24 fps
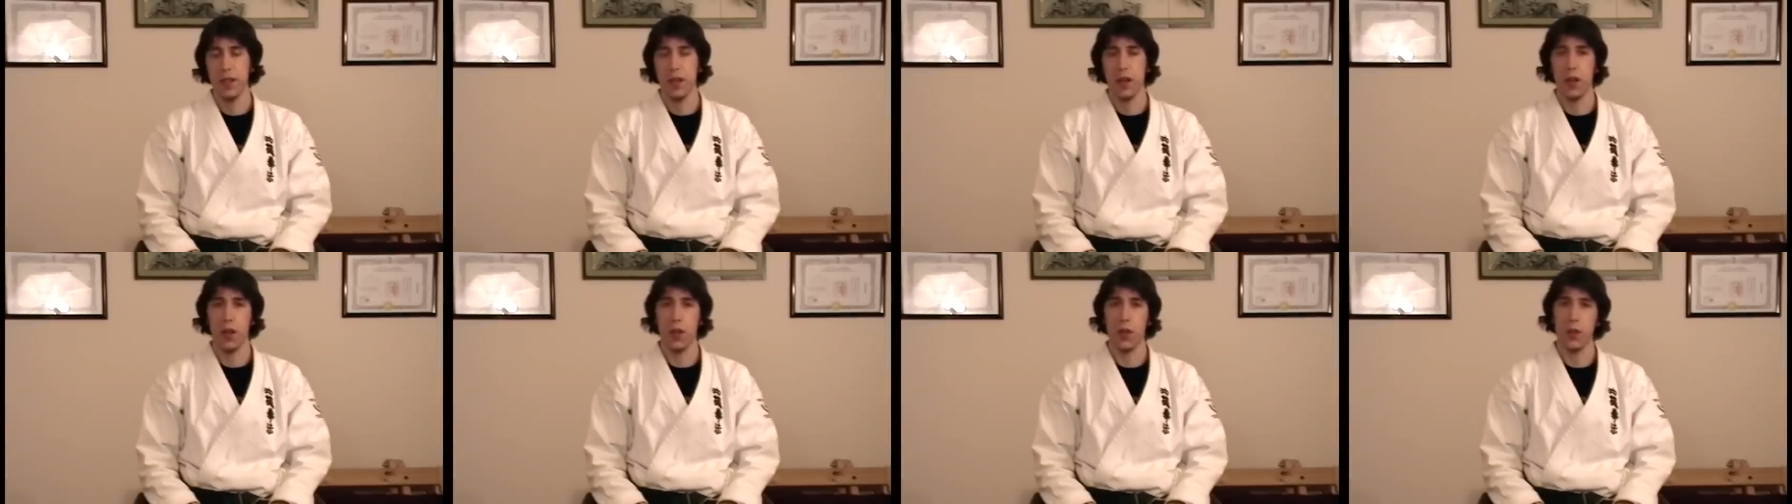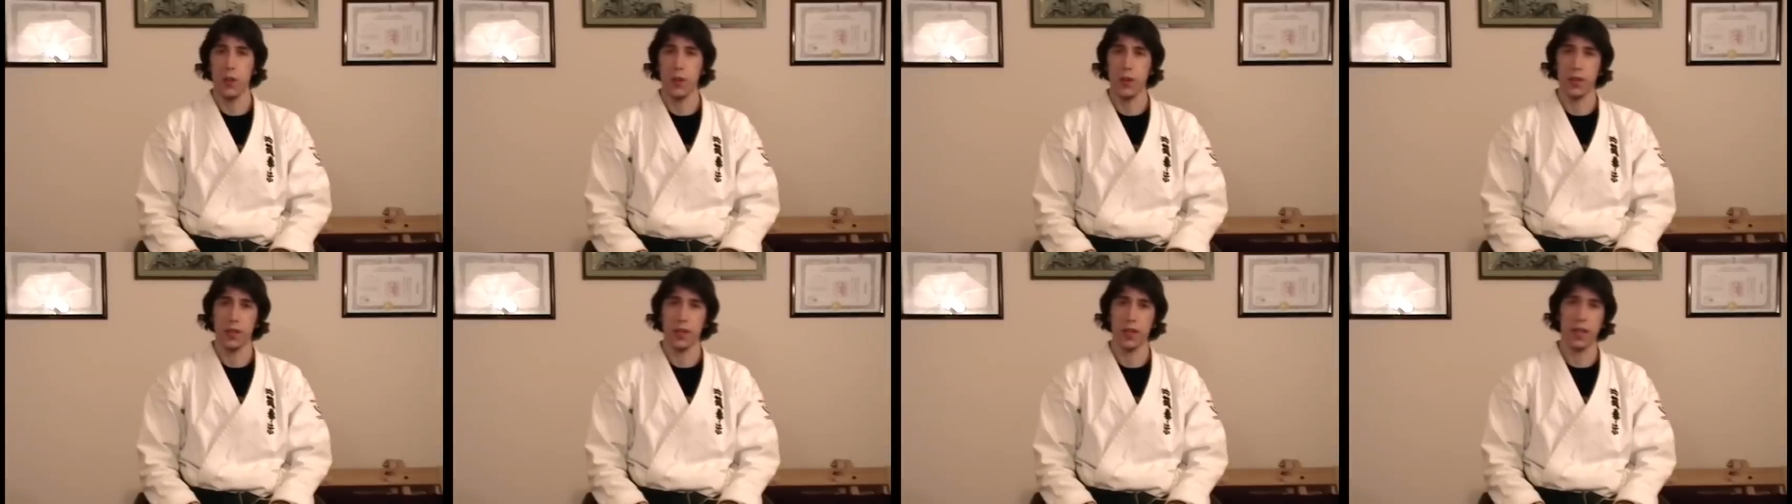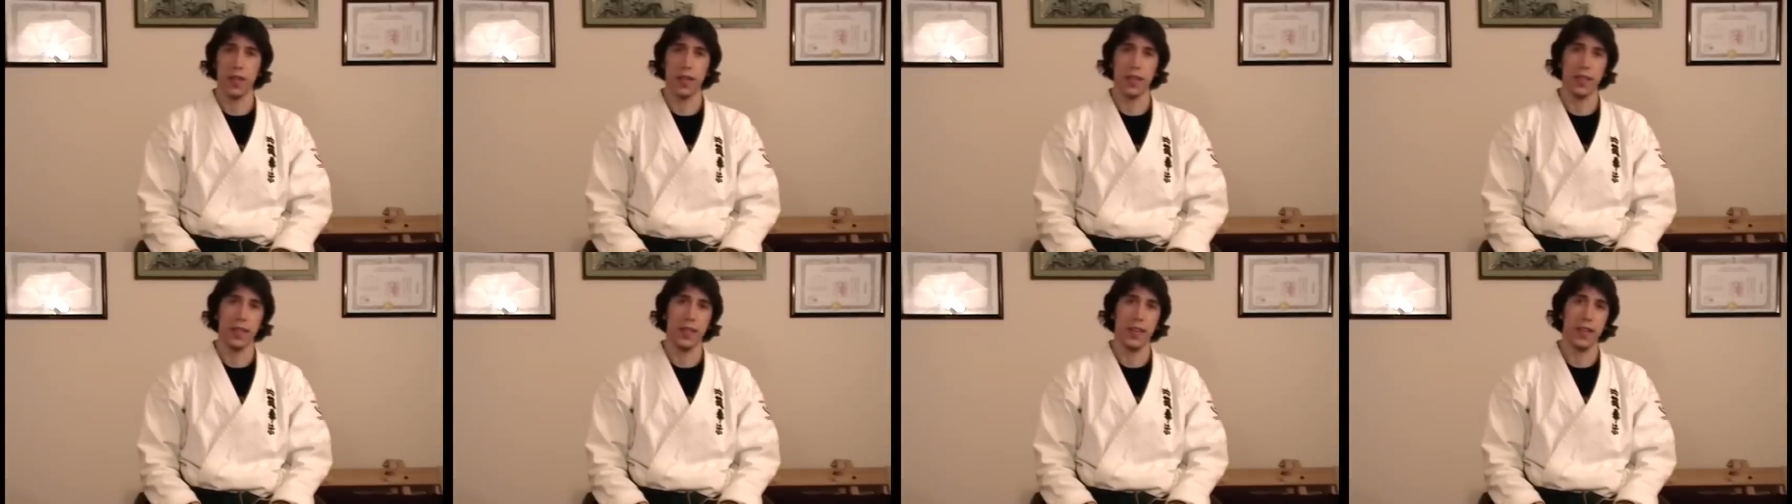although on a
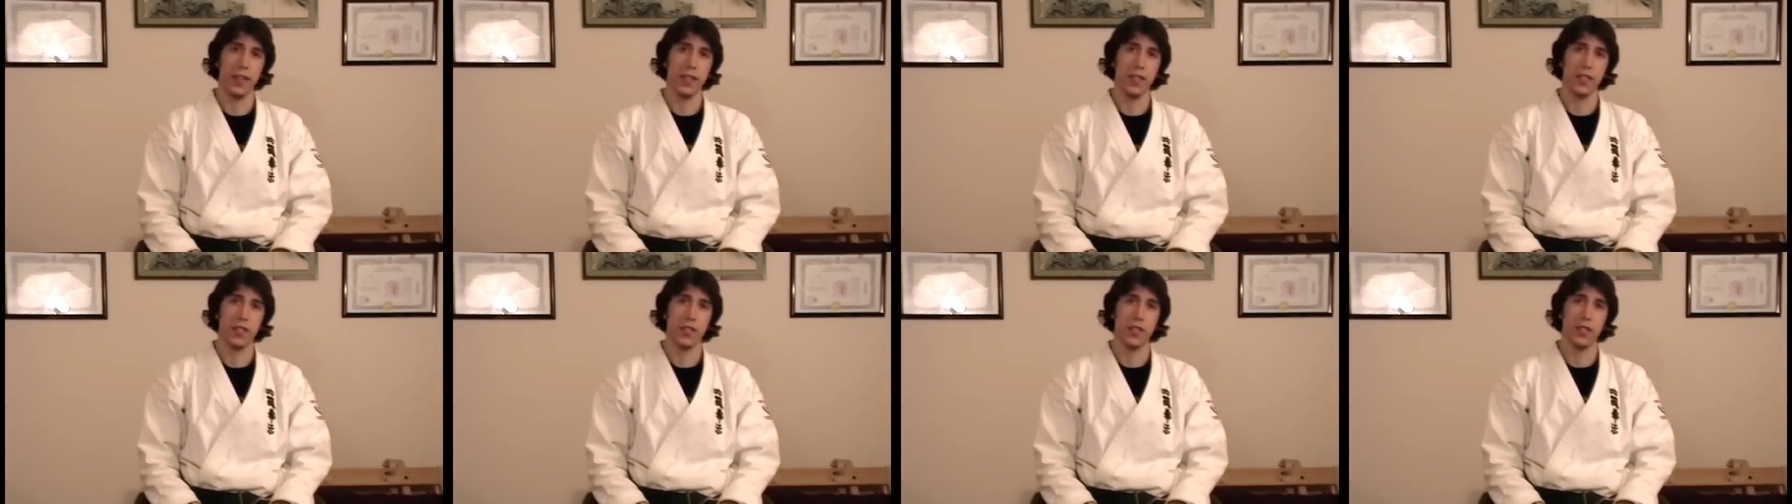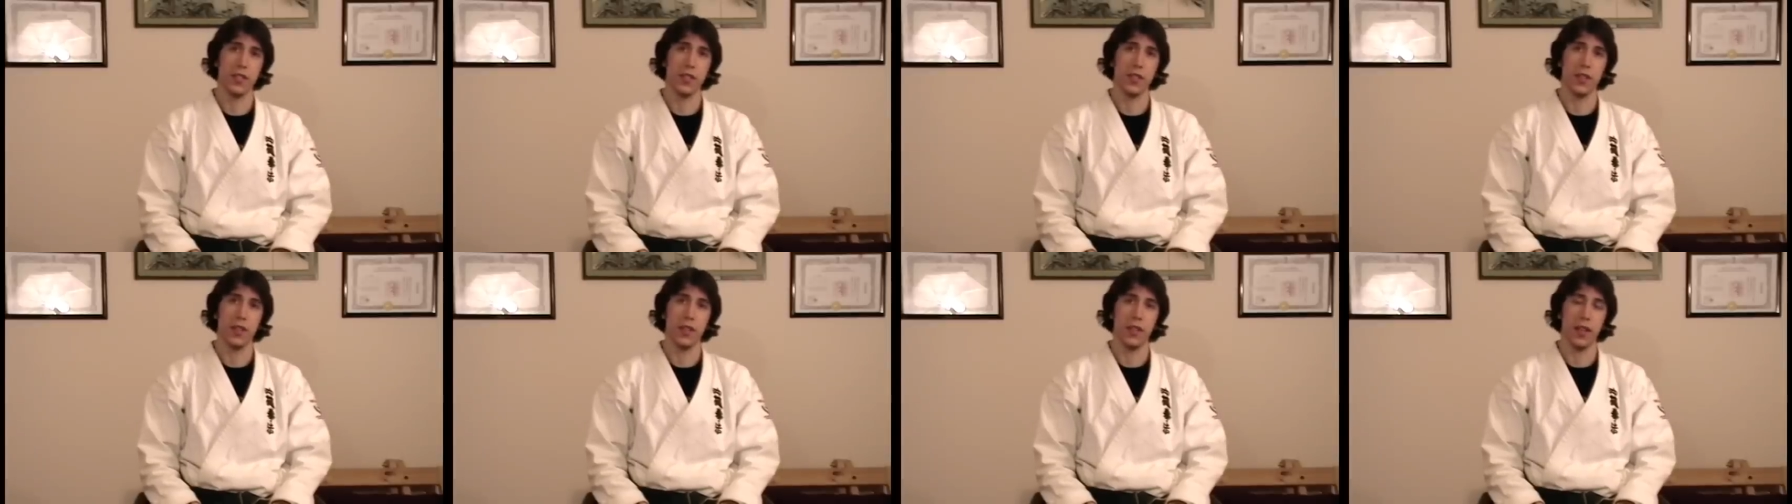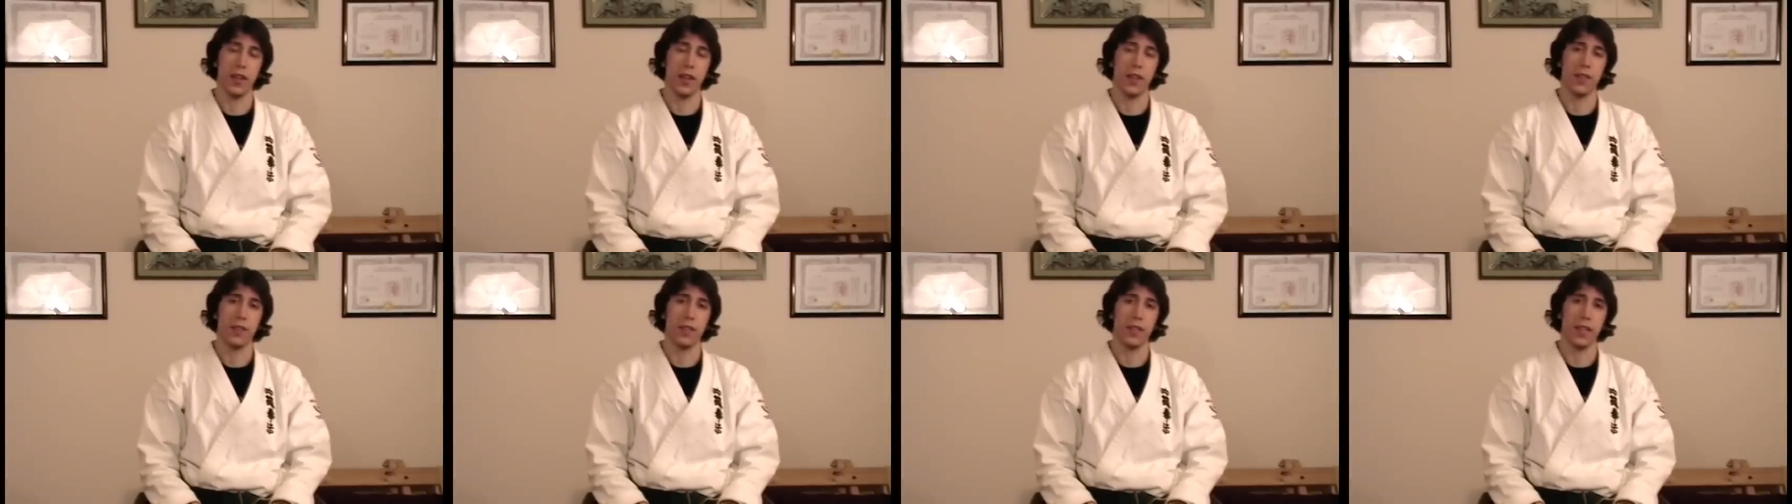lot of occasion, a
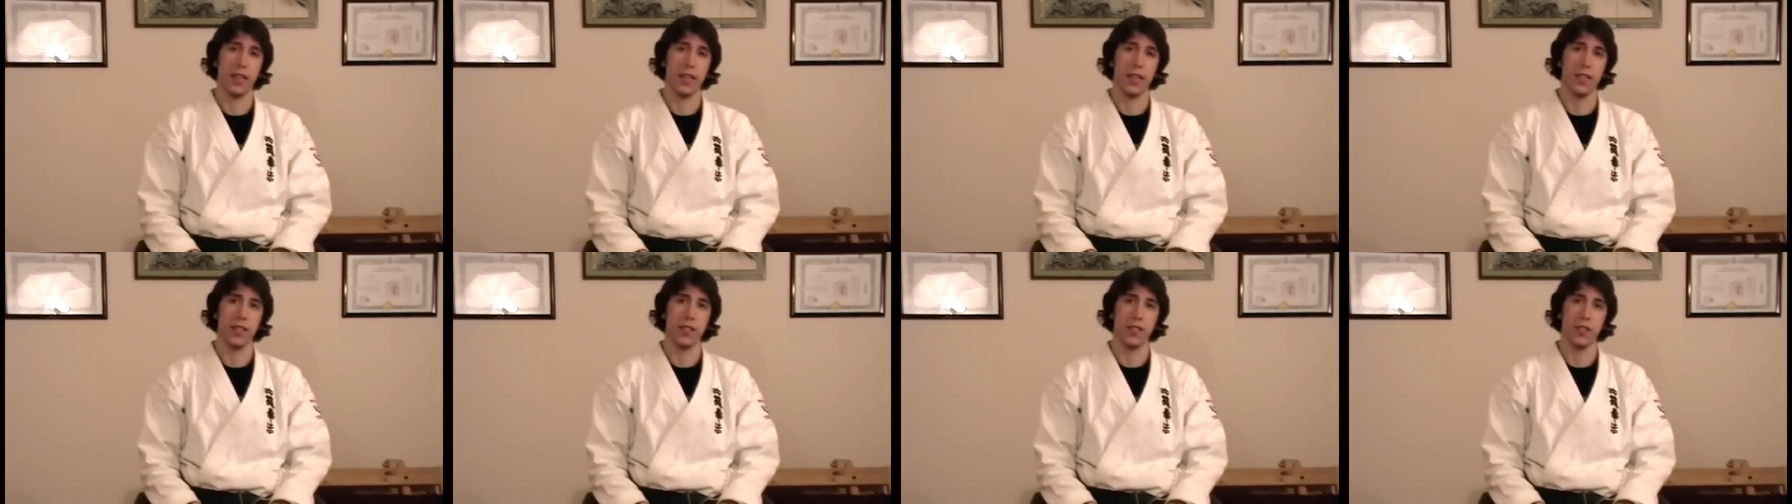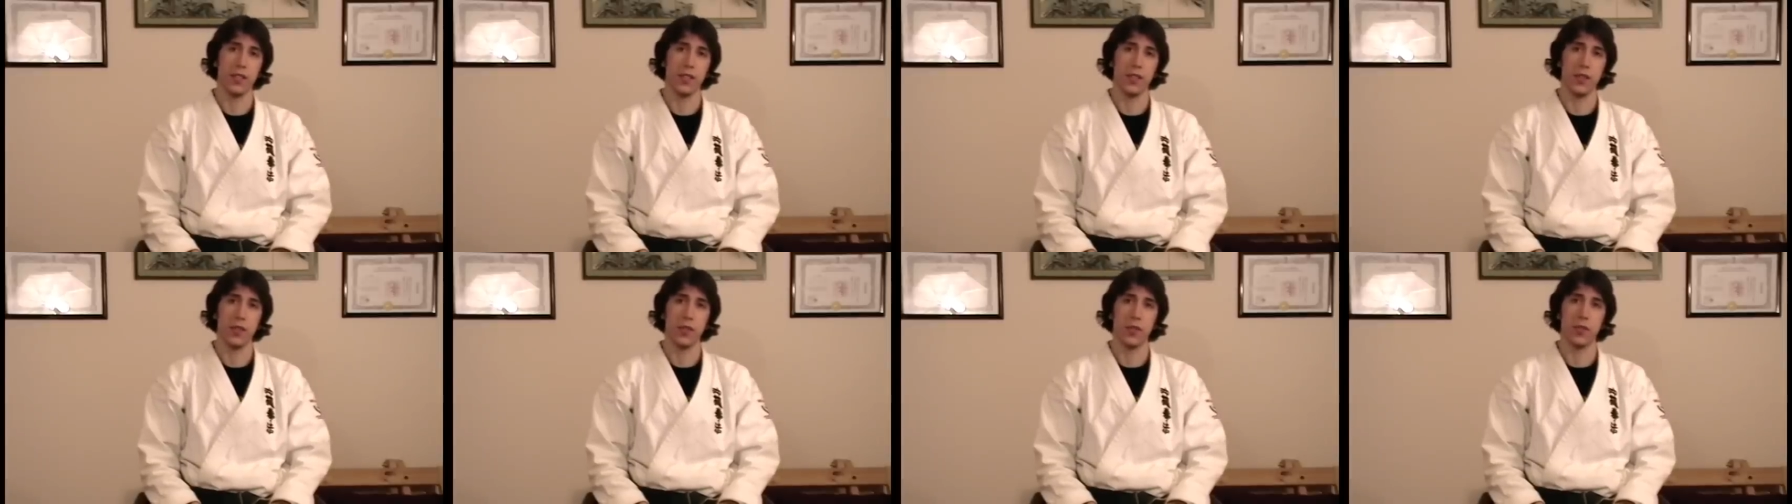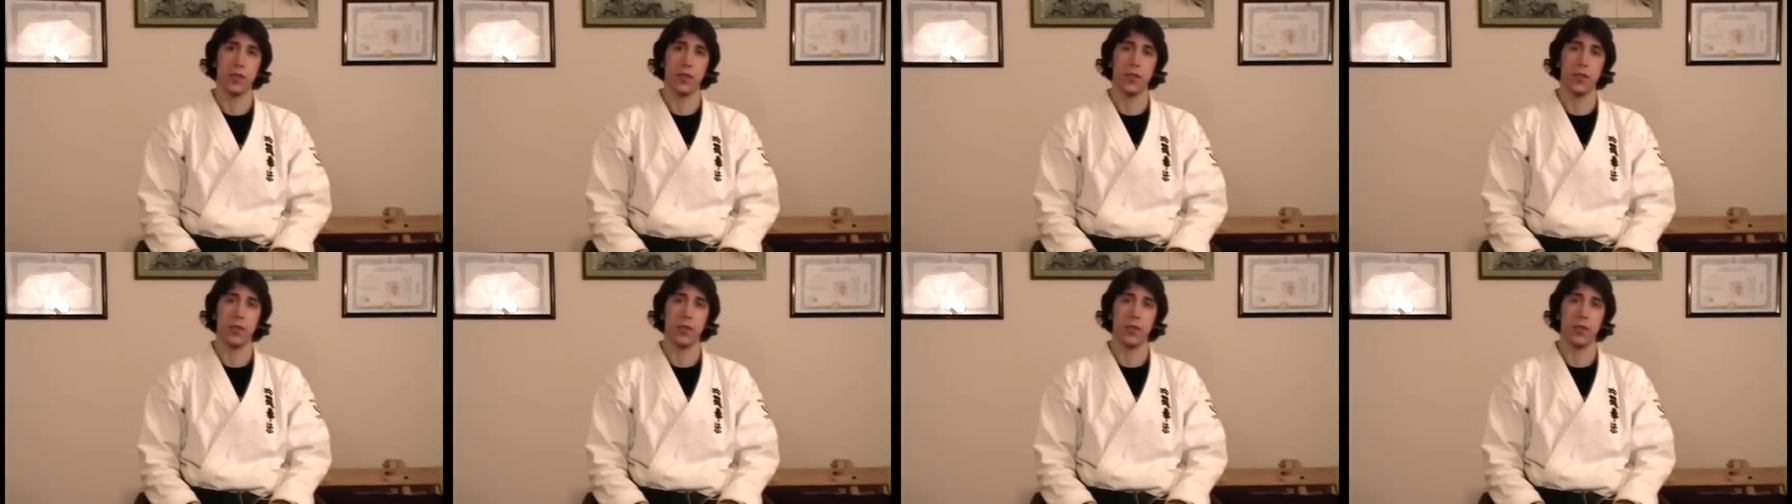lot of occasions those